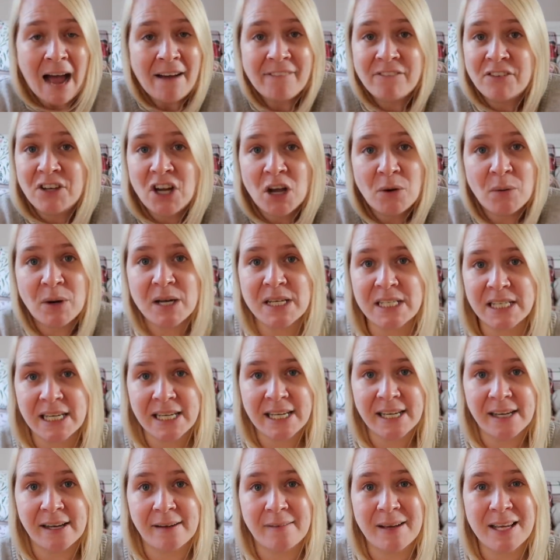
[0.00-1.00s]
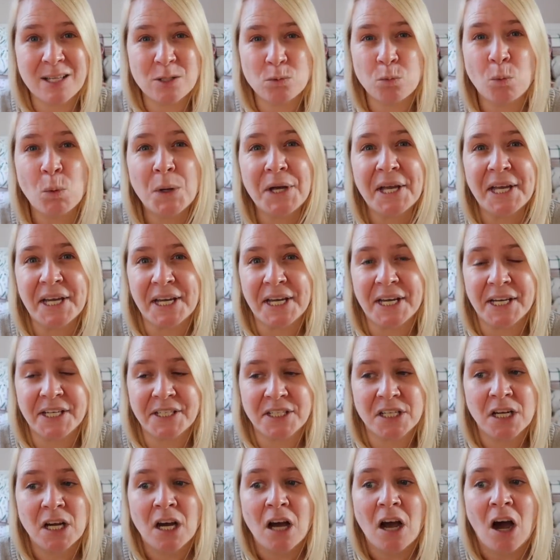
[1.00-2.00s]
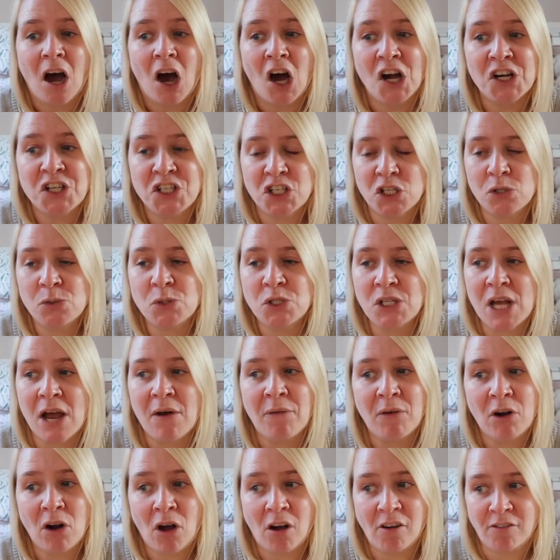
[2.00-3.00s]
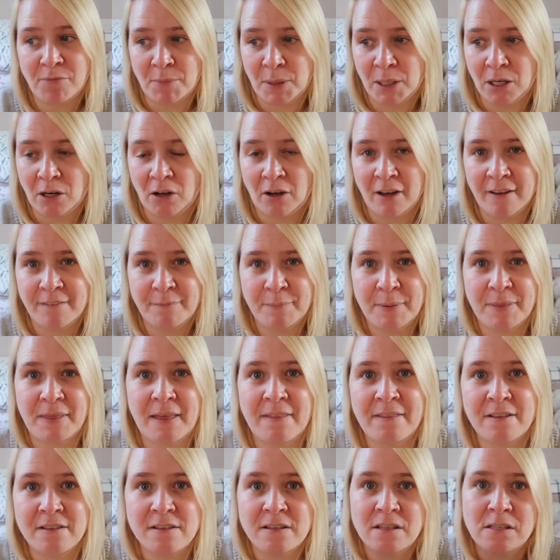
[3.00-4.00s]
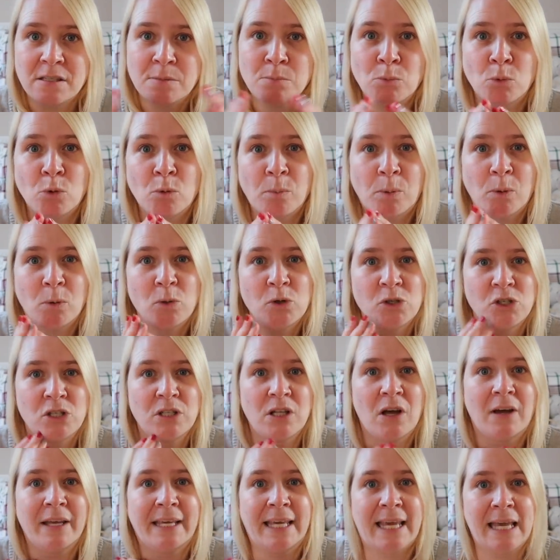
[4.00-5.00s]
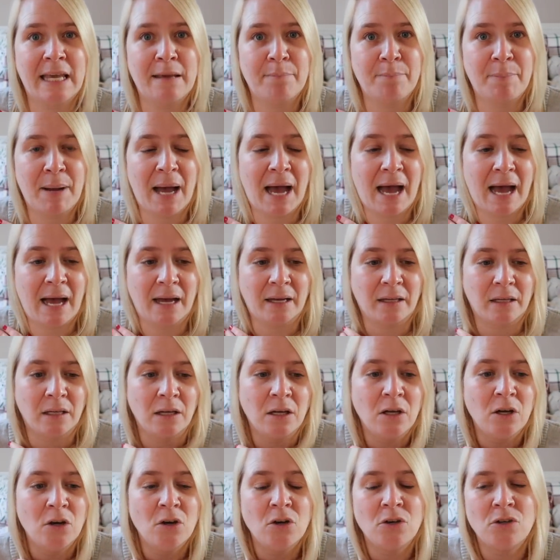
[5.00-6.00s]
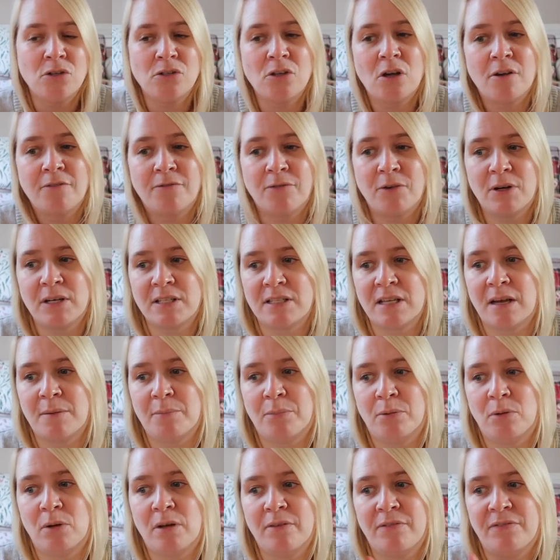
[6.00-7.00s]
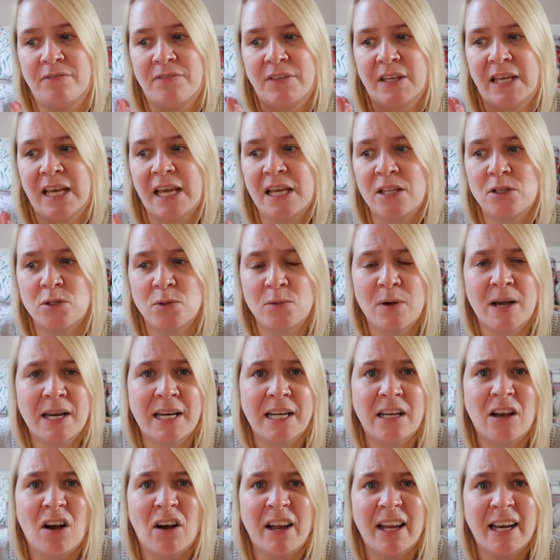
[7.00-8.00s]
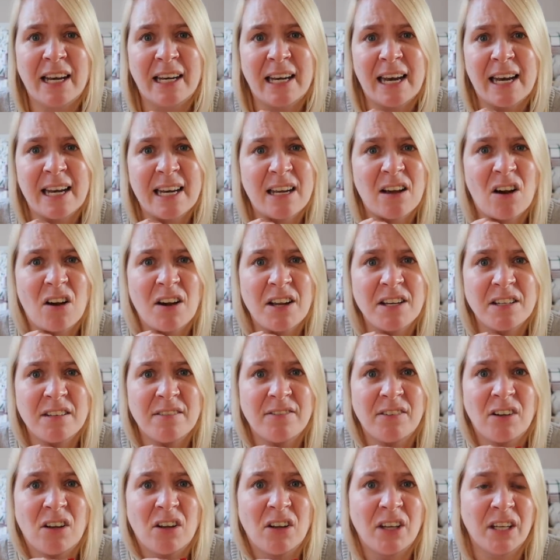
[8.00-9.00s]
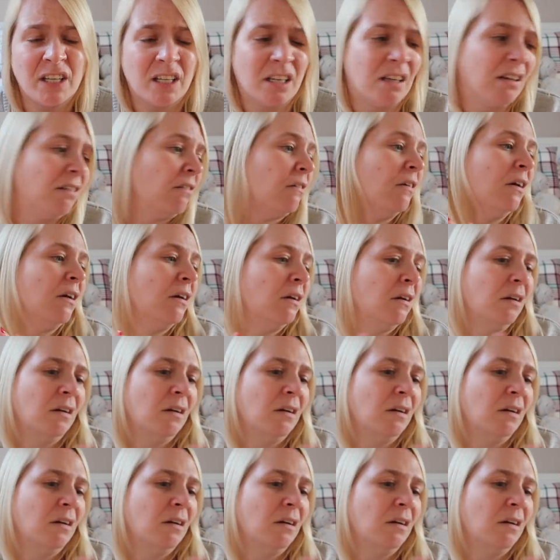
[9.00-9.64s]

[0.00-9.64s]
have no idea. It's weird. I do share a lot of my life, but then there's a small portion that I keep back. So for example, if the kids are any in any kind of like